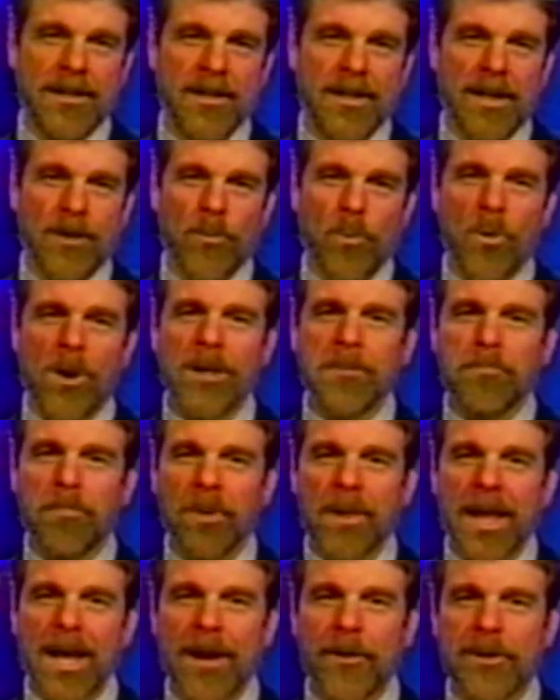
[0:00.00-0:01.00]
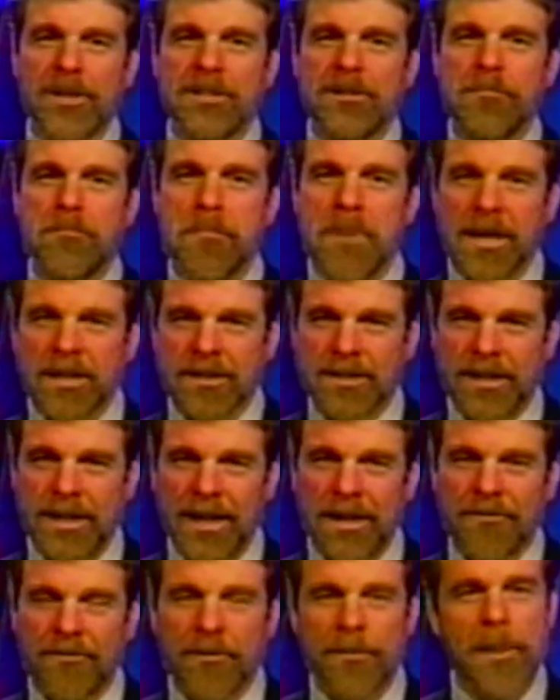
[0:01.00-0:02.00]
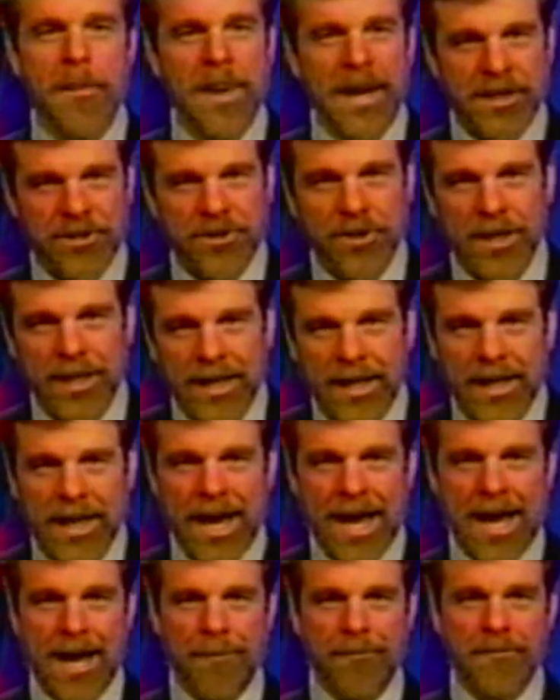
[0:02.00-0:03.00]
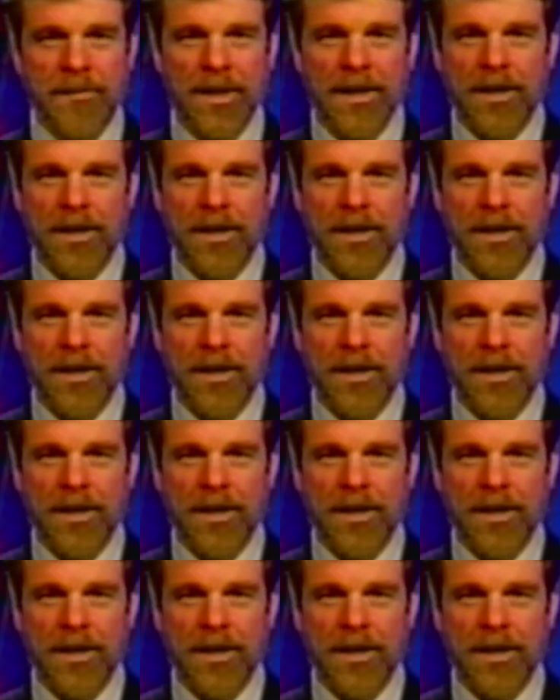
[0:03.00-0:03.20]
and one player is missing from a major league camp.